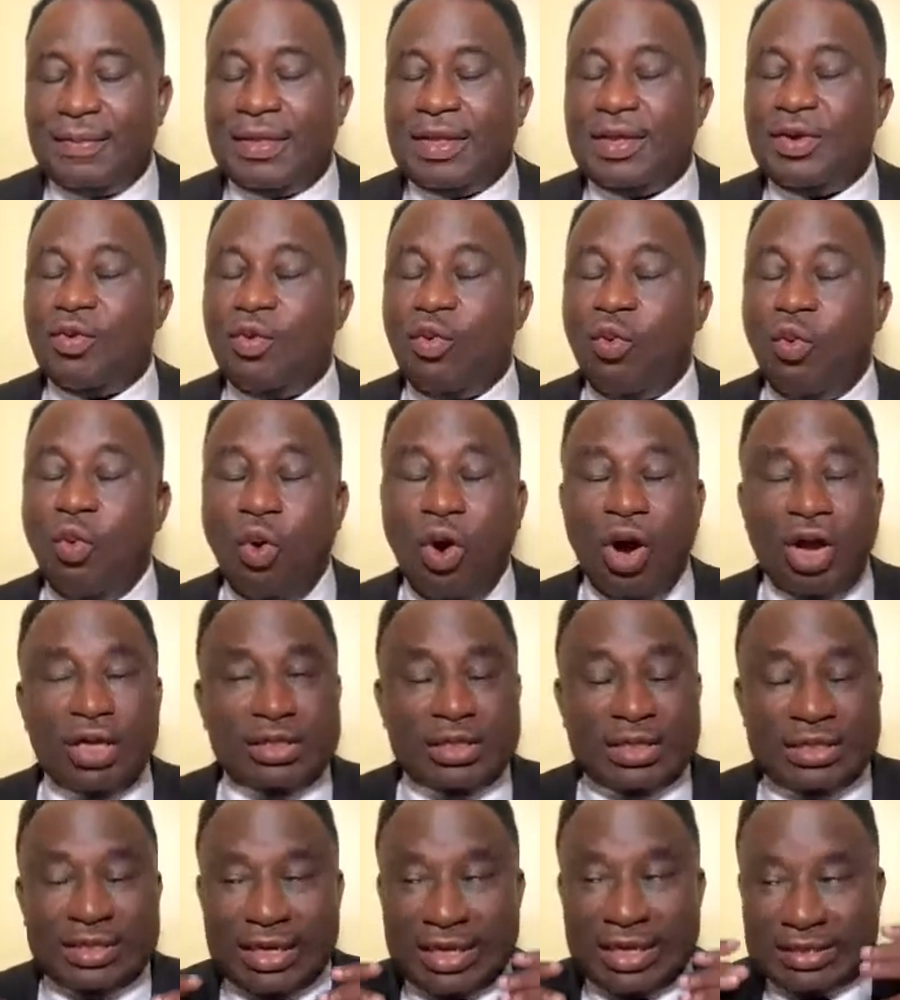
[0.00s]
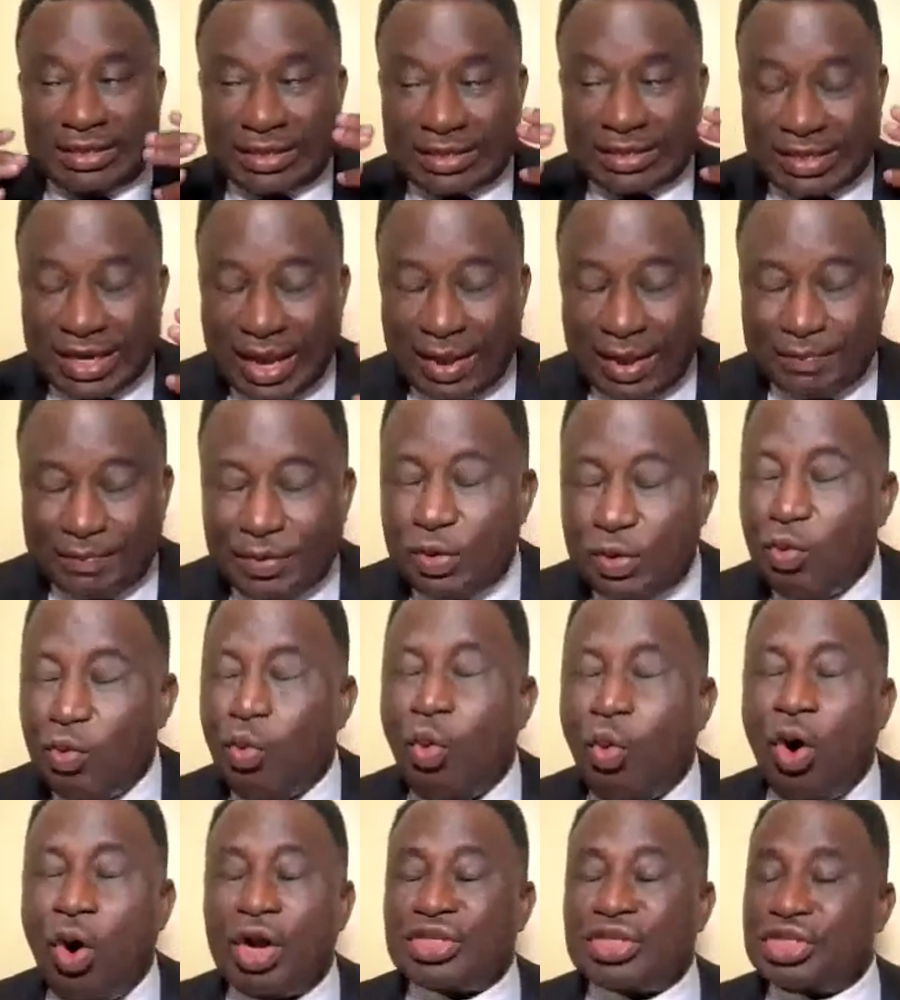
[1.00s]
He watch the step. He
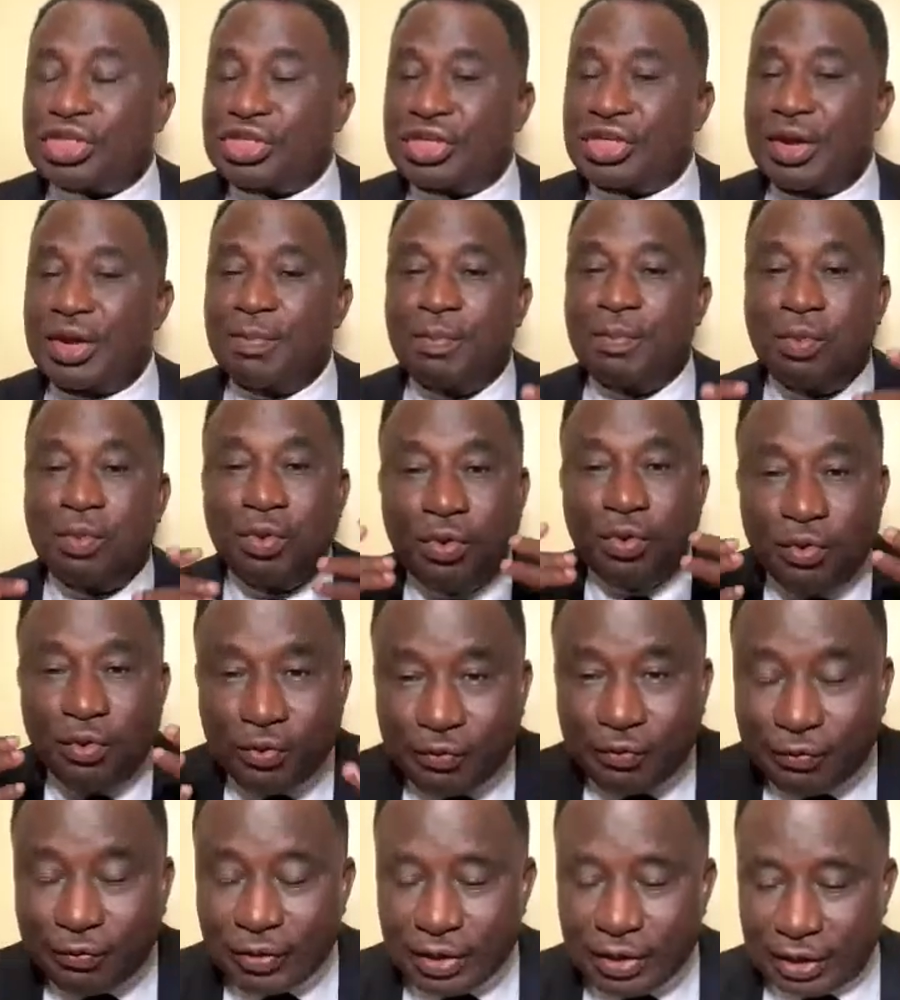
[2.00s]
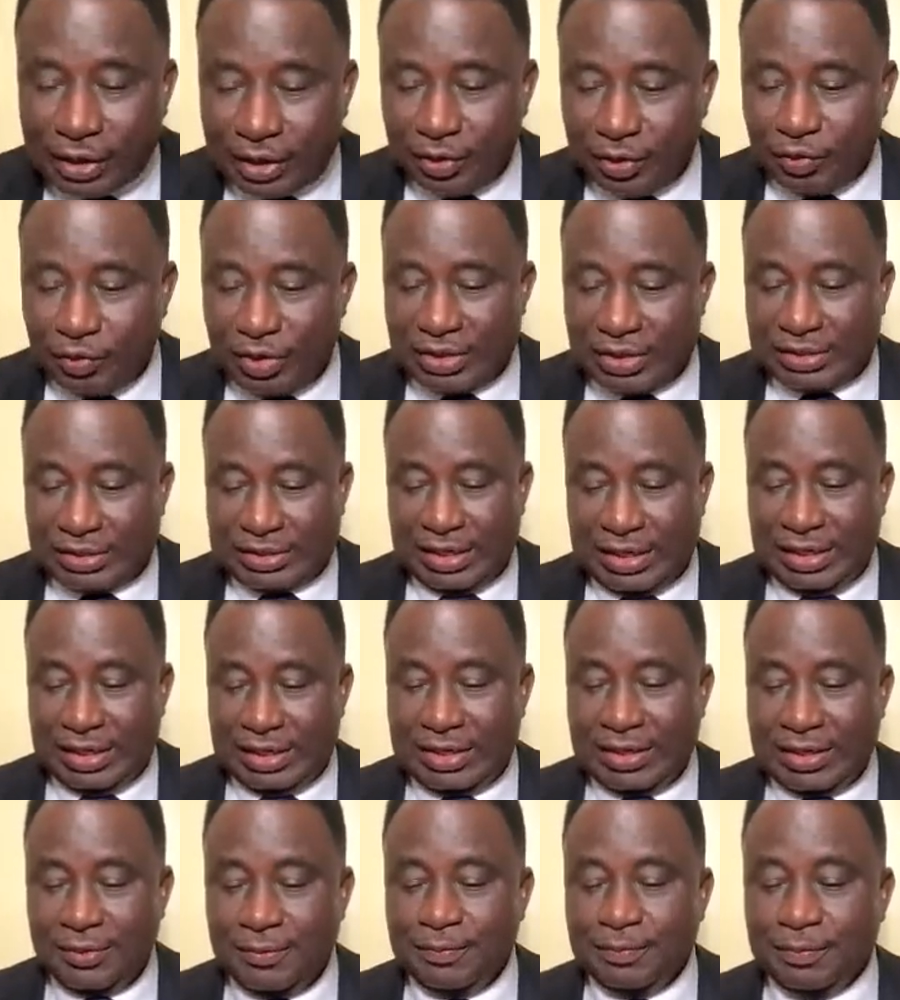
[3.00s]
watch the move he will
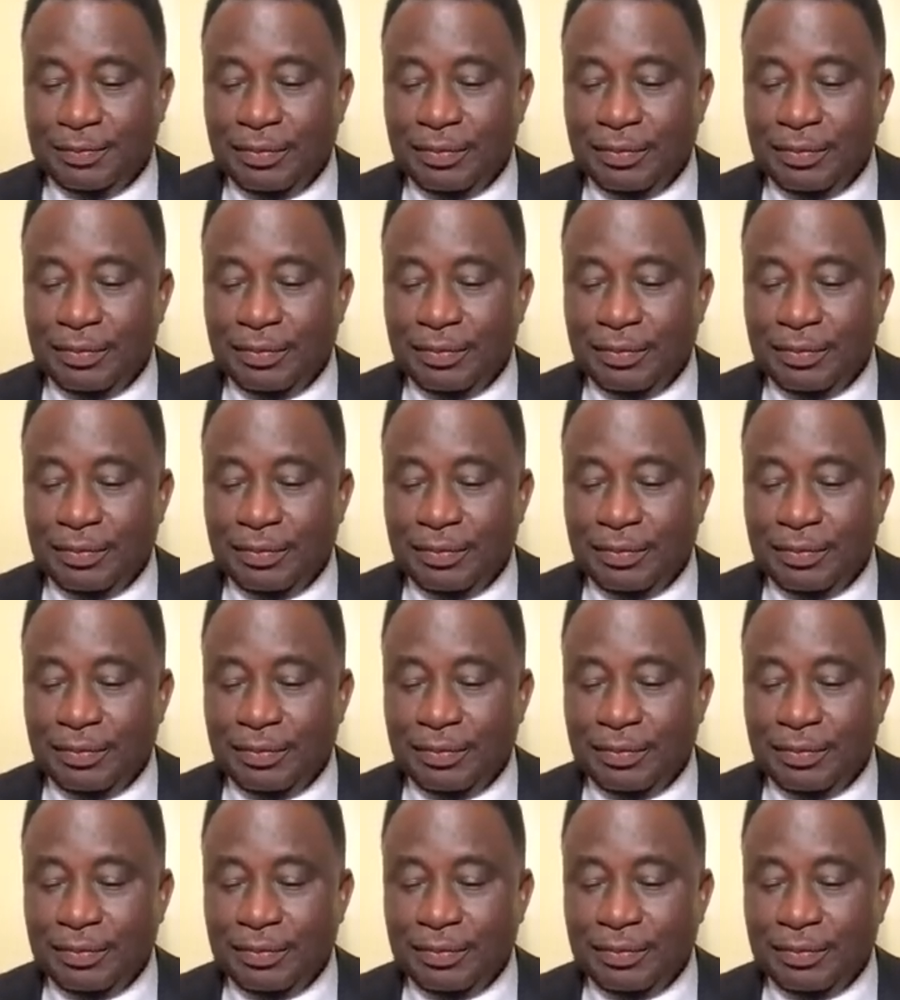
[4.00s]
take.